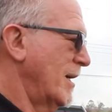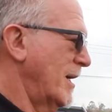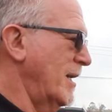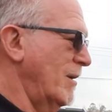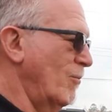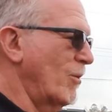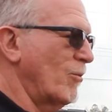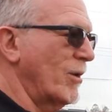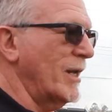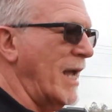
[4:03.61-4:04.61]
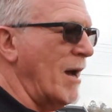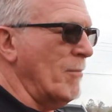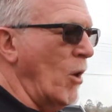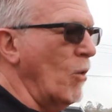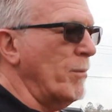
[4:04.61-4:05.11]
And I'm
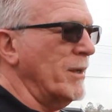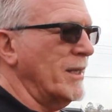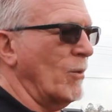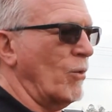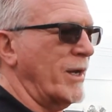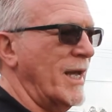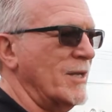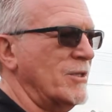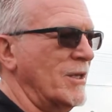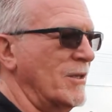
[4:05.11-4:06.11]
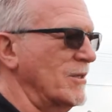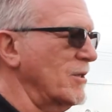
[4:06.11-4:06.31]
hoping that we're catching this